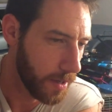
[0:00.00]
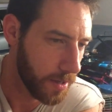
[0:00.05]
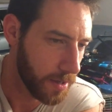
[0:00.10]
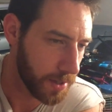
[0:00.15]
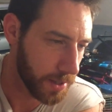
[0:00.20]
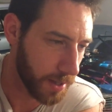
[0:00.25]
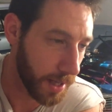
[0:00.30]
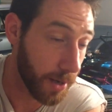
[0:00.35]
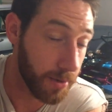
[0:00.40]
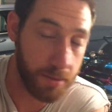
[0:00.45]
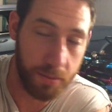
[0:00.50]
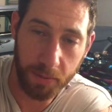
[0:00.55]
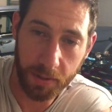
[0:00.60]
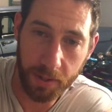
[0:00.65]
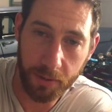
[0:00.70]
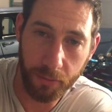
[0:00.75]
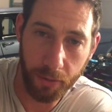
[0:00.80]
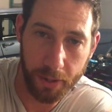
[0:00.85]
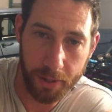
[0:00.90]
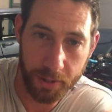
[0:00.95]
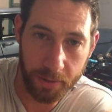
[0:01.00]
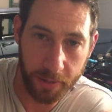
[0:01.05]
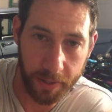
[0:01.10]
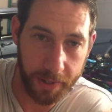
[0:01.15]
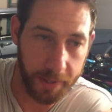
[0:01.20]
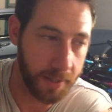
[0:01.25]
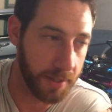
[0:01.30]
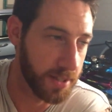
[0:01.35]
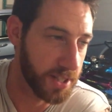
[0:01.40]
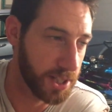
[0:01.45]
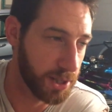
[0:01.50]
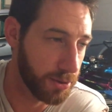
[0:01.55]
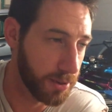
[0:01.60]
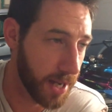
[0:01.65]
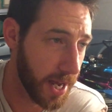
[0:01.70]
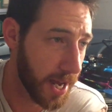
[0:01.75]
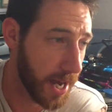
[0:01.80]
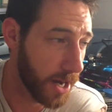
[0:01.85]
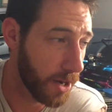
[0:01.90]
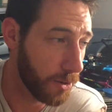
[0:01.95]
So that was really frustrating. So
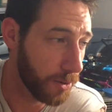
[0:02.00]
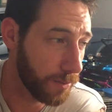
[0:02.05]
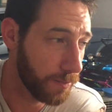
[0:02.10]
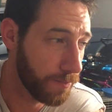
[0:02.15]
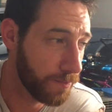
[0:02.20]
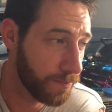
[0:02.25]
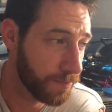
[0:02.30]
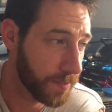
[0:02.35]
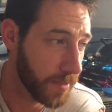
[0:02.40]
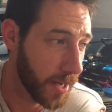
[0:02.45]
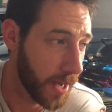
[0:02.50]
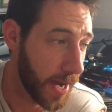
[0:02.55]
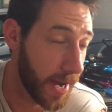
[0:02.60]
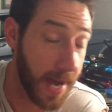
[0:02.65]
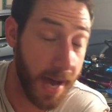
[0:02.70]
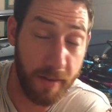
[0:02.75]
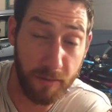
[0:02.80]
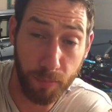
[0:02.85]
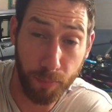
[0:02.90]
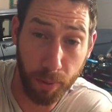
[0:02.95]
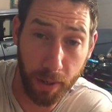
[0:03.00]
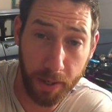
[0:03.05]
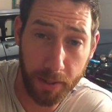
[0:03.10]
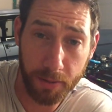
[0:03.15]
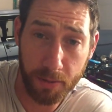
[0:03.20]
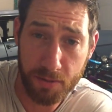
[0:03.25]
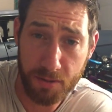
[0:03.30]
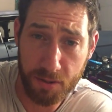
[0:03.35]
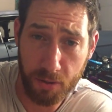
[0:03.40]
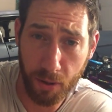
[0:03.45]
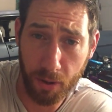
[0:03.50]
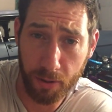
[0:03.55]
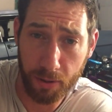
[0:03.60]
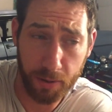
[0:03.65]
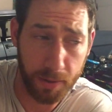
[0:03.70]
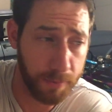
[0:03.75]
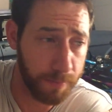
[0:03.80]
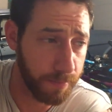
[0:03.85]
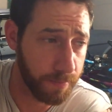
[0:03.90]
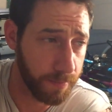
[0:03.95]
now I have a brand new
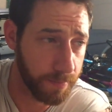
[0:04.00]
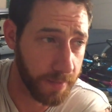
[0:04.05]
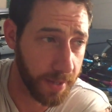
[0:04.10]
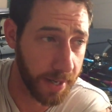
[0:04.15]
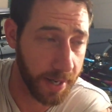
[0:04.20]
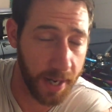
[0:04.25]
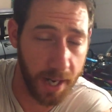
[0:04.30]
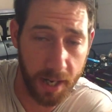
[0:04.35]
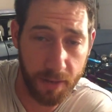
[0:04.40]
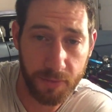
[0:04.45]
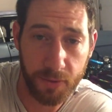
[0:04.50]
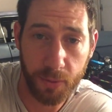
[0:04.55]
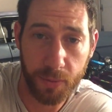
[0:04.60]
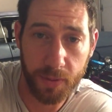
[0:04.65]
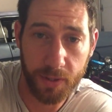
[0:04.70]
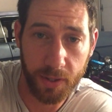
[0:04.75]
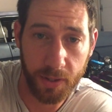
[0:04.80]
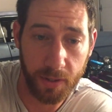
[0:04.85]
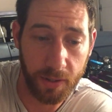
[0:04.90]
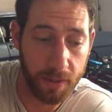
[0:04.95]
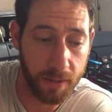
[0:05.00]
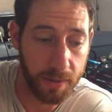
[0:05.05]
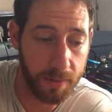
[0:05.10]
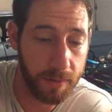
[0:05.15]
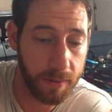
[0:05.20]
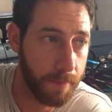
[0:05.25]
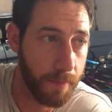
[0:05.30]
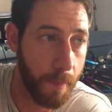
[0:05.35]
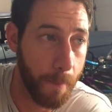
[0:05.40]
starter that I have to return,